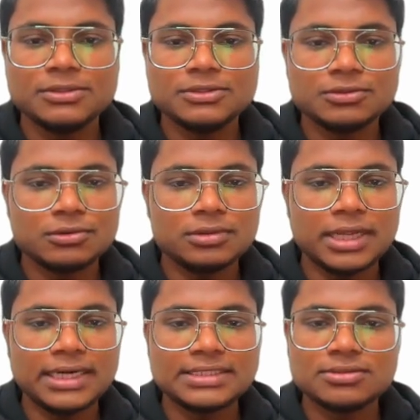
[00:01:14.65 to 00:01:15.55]
So
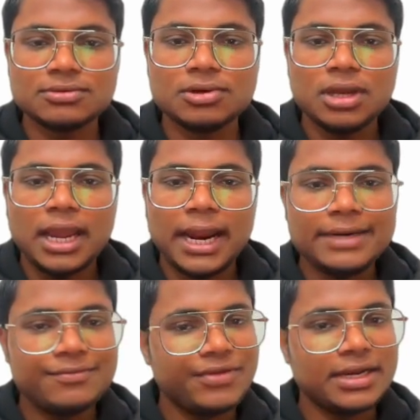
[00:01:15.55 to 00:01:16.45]
that's true.
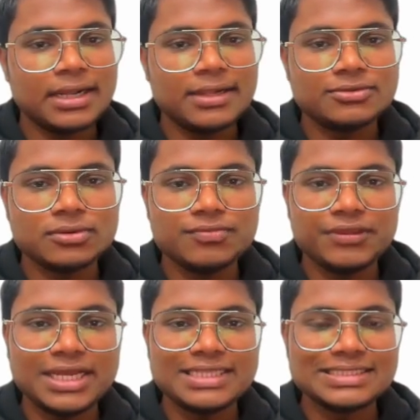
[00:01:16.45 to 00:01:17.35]
And we
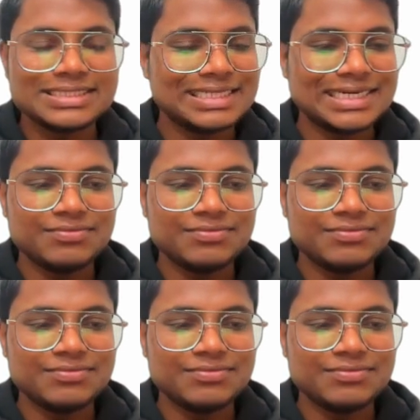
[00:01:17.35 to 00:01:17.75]
can see that